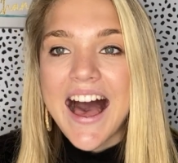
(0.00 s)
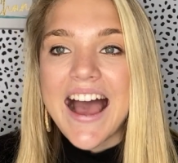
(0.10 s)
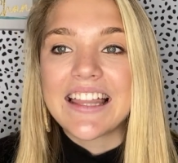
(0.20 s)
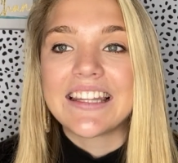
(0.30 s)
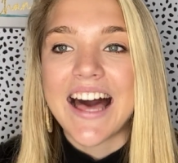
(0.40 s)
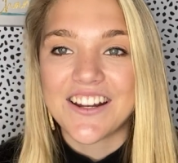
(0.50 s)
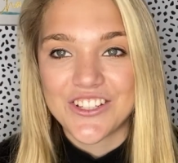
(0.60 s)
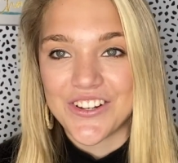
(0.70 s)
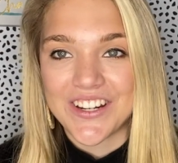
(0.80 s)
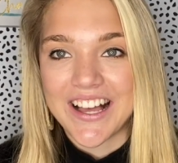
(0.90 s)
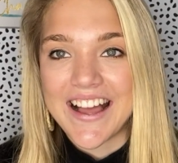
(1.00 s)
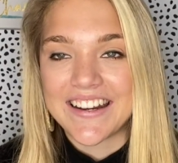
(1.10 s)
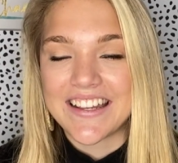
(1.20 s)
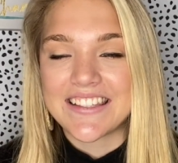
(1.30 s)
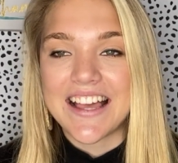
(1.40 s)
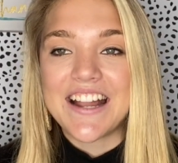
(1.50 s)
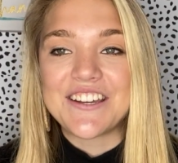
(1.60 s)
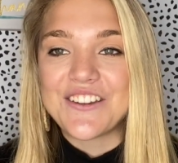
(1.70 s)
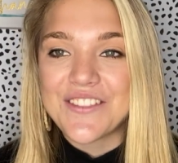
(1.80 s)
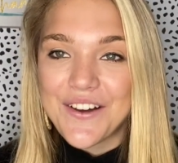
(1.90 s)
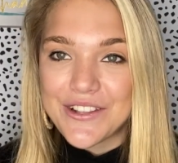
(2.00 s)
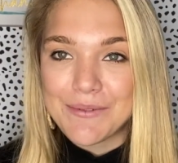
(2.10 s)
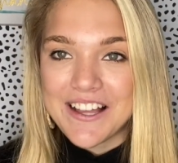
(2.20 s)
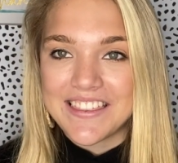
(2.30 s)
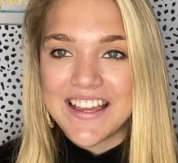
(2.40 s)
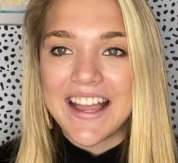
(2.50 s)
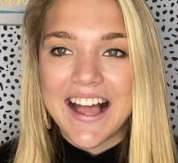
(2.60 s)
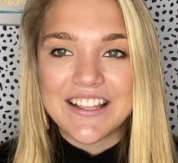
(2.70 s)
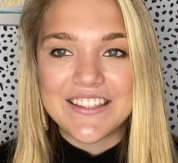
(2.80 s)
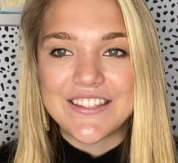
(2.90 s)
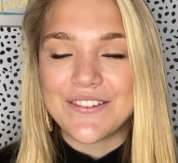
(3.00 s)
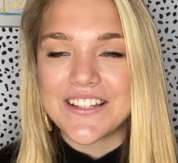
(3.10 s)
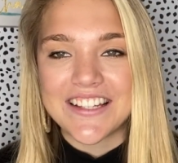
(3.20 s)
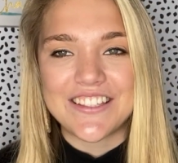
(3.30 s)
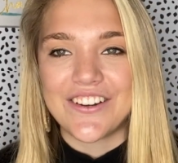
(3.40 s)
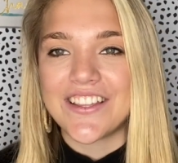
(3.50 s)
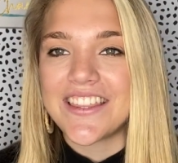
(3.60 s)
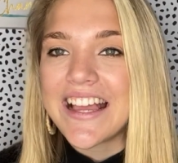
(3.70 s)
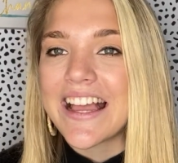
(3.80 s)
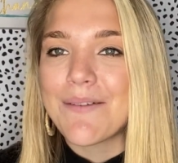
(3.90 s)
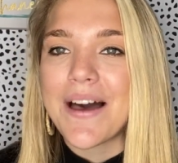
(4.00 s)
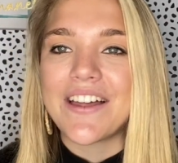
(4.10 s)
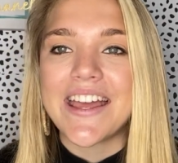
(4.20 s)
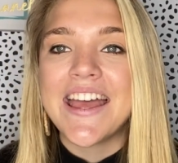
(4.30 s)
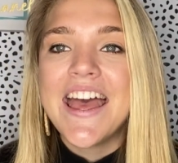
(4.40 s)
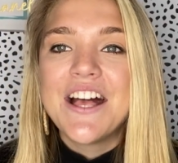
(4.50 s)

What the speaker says: I latched onto kindness. I knew that was my thing as soon as I started thinking about it.